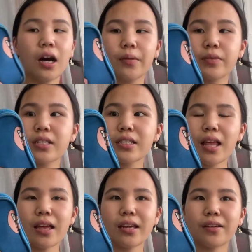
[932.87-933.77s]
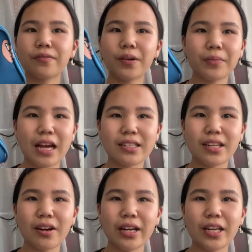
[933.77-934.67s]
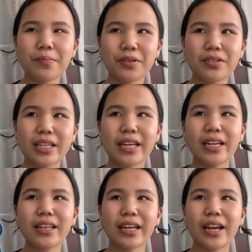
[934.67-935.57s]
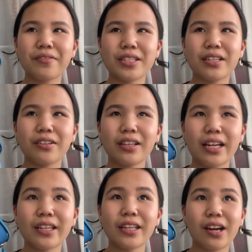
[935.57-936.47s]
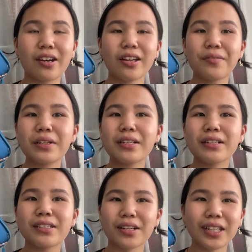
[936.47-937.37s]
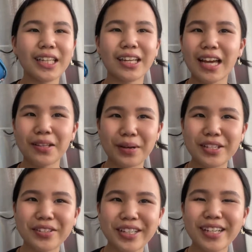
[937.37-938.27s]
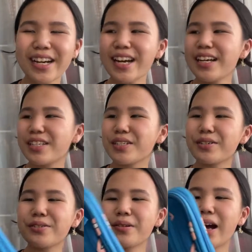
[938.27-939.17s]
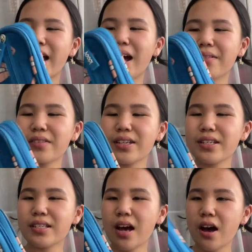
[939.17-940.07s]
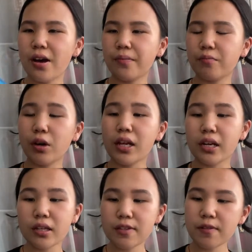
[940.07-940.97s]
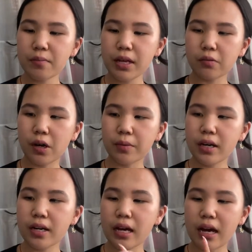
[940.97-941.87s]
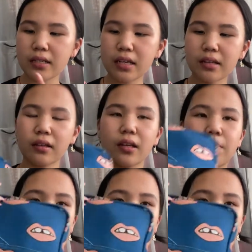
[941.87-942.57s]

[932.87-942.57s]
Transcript: um this is like from last year i keep using it like every single like year even during like elementary too i have this um well i got this from like walmart it has like lip